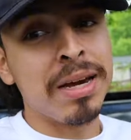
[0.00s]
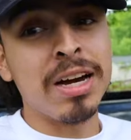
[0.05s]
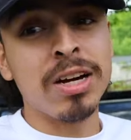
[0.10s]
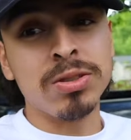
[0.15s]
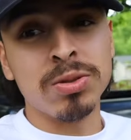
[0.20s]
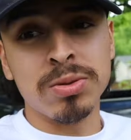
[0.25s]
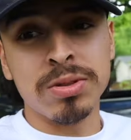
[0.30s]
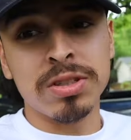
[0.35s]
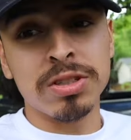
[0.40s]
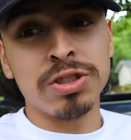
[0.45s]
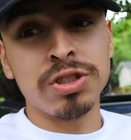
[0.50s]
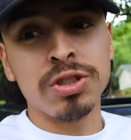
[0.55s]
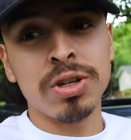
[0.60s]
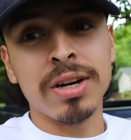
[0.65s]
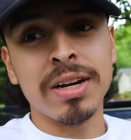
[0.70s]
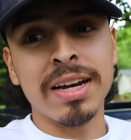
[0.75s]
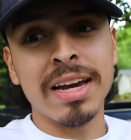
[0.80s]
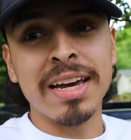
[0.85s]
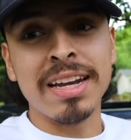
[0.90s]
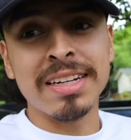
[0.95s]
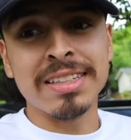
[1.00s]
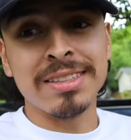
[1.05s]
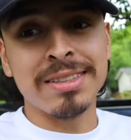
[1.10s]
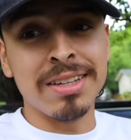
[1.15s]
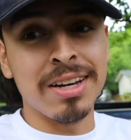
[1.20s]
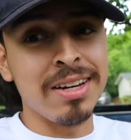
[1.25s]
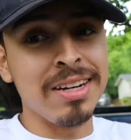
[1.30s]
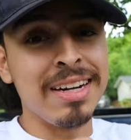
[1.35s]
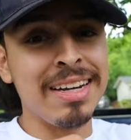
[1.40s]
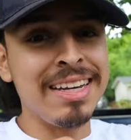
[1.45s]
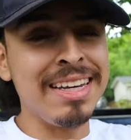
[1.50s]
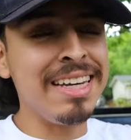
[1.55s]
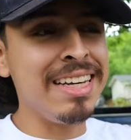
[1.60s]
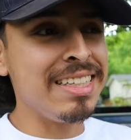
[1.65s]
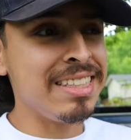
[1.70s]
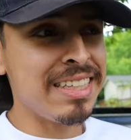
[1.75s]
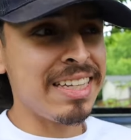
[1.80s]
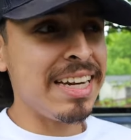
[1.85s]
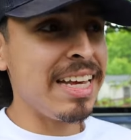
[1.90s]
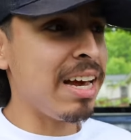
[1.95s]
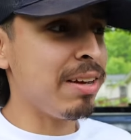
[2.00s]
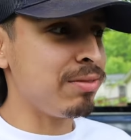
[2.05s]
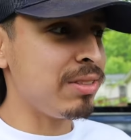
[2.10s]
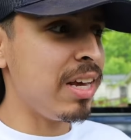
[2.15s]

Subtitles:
pounds with this truck, and it's done it easily.